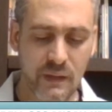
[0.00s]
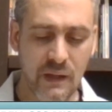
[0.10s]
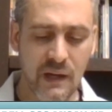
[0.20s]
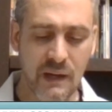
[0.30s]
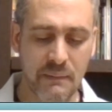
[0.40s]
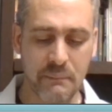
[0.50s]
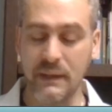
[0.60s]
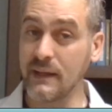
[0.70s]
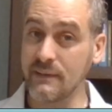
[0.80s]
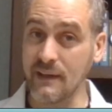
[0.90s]
I'm
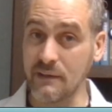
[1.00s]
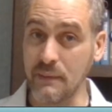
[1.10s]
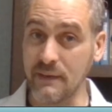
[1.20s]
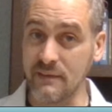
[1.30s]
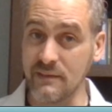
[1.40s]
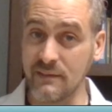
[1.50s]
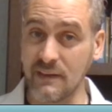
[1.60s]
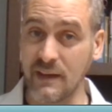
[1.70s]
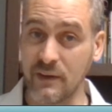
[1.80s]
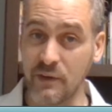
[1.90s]
getting text messages.
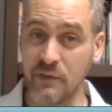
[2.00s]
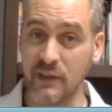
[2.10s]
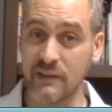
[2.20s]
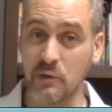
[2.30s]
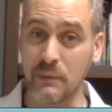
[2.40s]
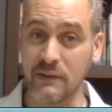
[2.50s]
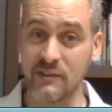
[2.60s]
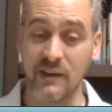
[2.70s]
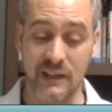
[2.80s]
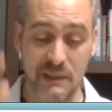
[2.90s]
I don't know if you guys heard my
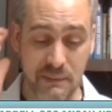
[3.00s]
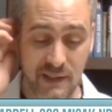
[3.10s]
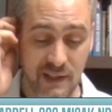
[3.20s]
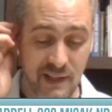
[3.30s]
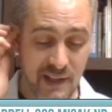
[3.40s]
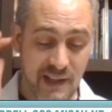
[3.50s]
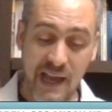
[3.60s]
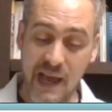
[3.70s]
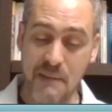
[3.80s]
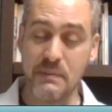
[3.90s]
song at the beginning.
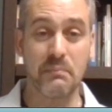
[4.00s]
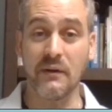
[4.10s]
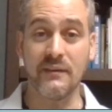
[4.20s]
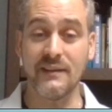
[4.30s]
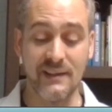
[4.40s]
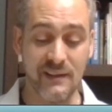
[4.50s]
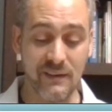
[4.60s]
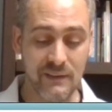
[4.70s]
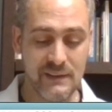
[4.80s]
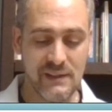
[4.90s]
Happy birthday,
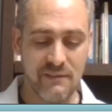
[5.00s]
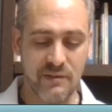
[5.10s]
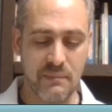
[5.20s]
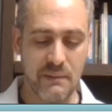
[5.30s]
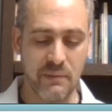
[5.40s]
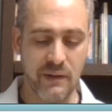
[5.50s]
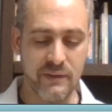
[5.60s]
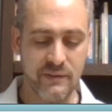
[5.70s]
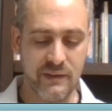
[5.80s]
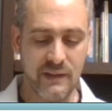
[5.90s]
Daryl, for my
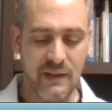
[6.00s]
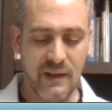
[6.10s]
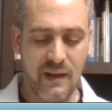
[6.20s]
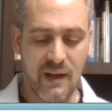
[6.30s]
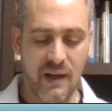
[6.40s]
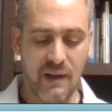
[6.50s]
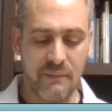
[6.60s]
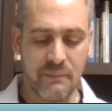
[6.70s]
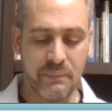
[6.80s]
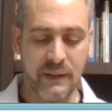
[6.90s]
brothers.
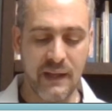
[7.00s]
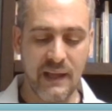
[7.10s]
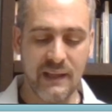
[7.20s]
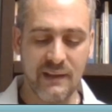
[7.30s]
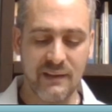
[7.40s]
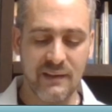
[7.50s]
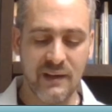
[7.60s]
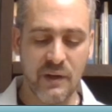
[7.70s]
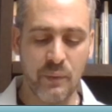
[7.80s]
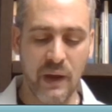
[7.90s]
But hey,
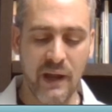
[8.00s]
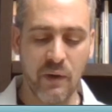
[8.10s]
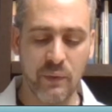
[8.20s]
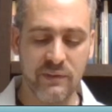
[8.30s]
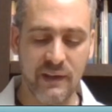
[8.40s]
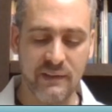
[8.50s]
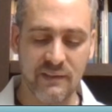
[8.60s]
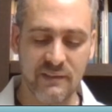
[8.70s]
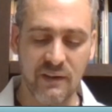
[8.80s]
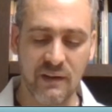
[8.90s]
I always like to
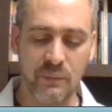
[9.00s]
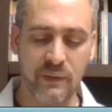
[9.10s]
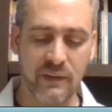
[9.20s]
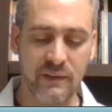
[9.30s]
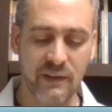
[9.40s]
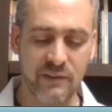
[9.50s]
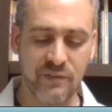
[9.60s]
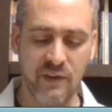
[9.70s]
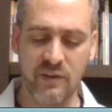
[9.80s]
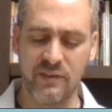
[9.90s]
start with a nice
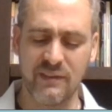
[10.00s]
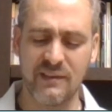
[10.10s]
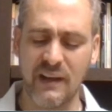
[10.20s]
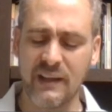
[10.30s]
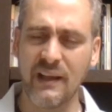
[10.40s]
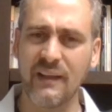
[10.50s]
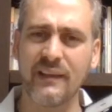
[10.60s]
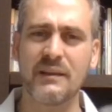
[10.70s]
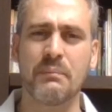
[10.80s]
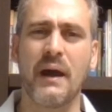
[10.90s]
verse. And today, I
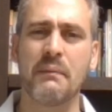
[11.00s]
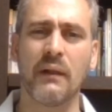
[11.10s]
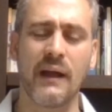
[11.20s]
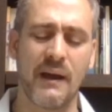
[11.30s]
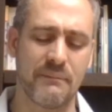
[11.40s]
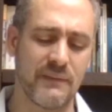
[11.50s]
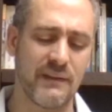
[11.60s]
like the Bible app.